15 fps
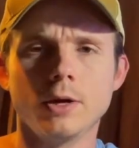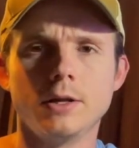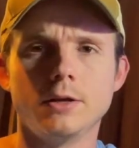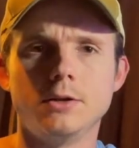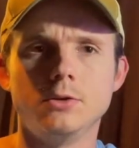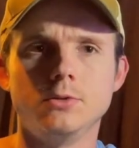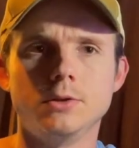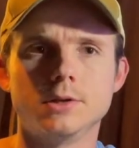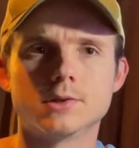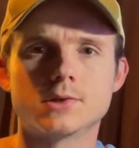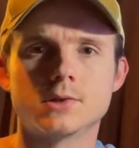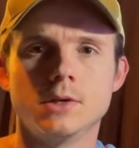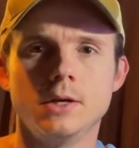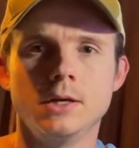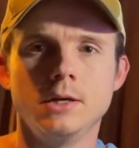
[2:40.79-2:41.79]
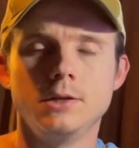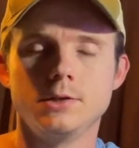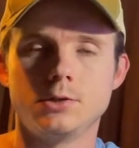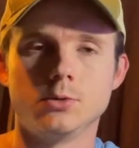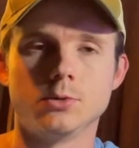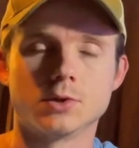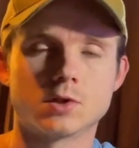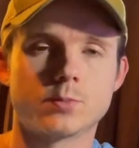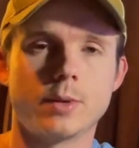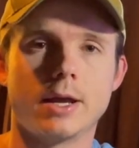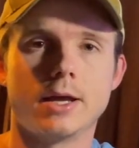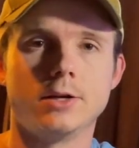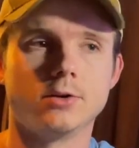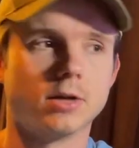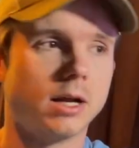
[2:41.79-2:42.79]
to do this, to
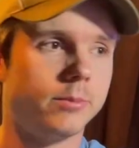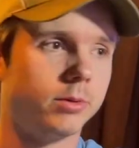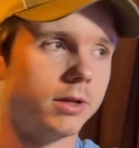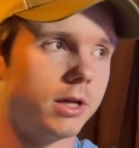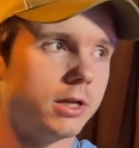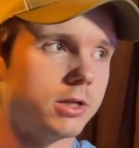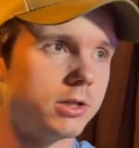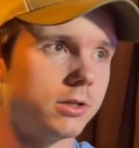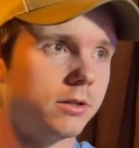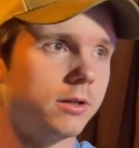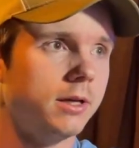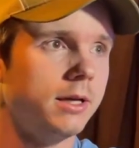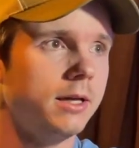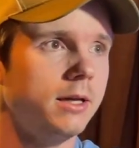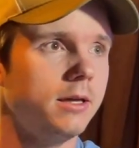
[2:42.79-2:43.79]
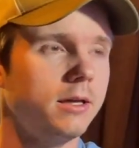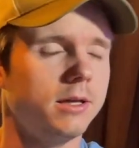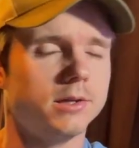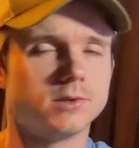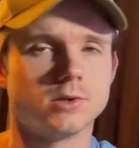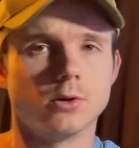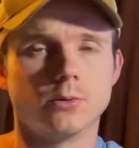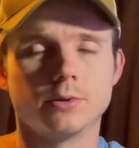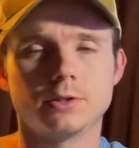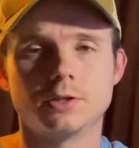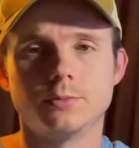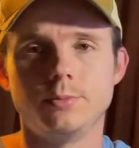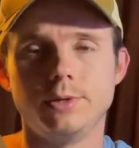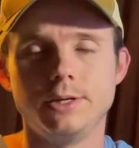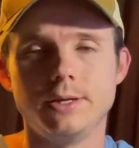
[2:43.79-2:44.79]
expand your application, is going to
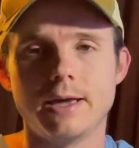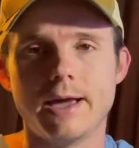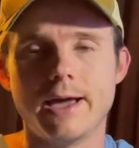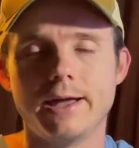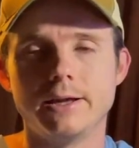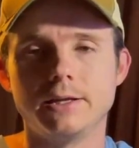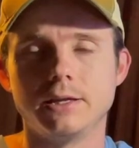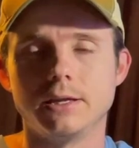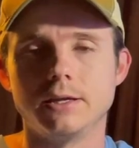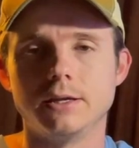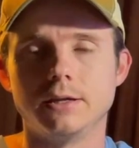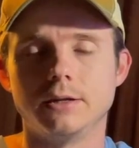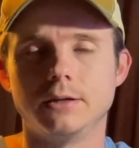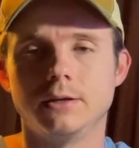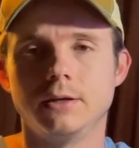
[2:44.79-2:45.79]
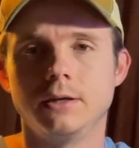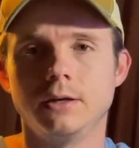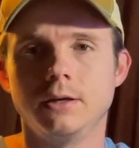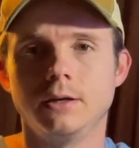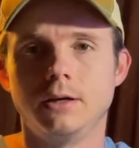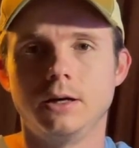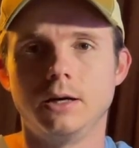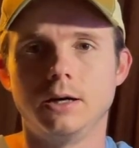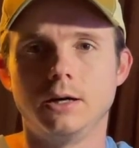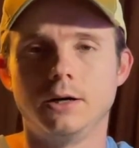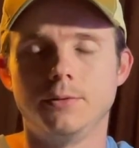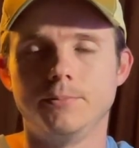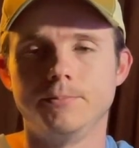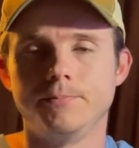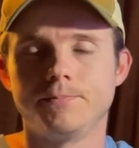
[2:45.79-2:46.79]
be adding in
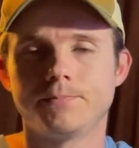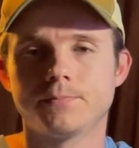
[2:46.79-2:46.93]
um,